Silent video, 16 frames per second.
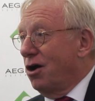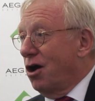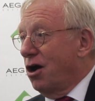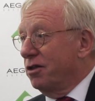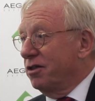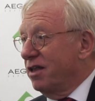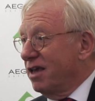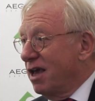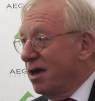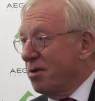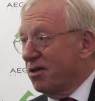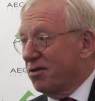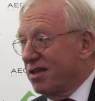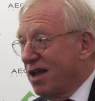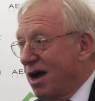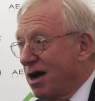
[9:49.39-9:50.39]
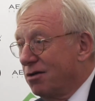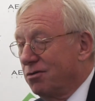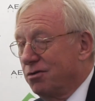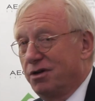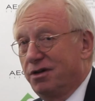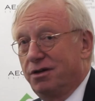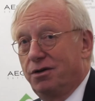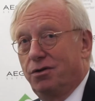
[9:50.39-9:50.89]
on
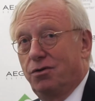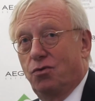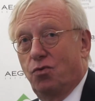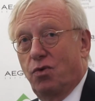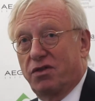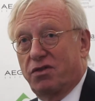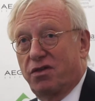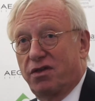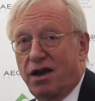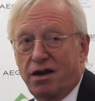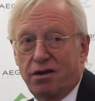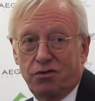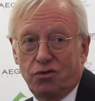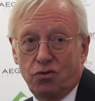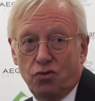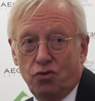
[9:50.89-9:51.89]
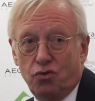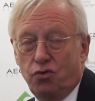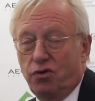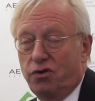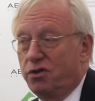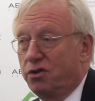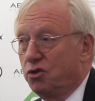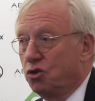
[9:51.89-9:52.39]
EMSNOW whether there are
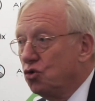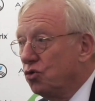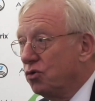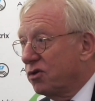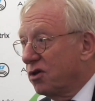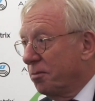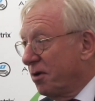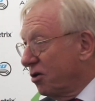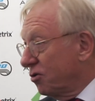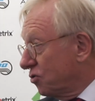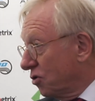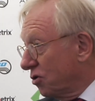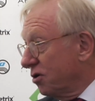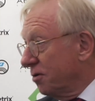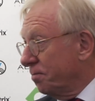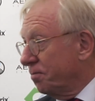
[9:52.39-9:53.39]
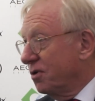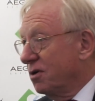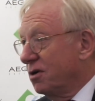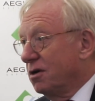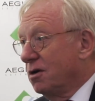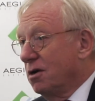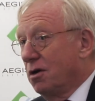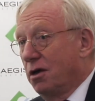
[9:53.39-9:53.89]
new news about Europe,
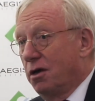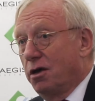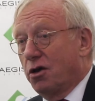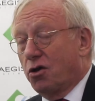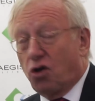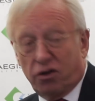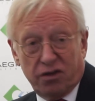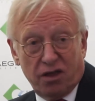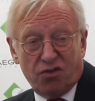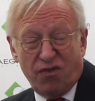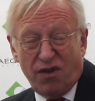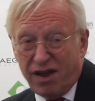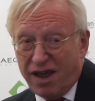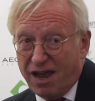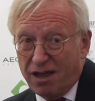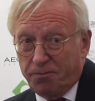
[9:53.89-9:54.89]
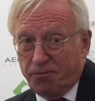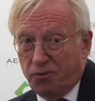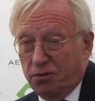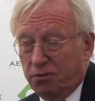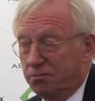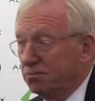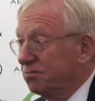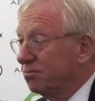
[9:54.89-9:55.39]
because it's very
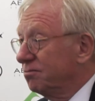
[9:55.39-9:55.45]
helpful.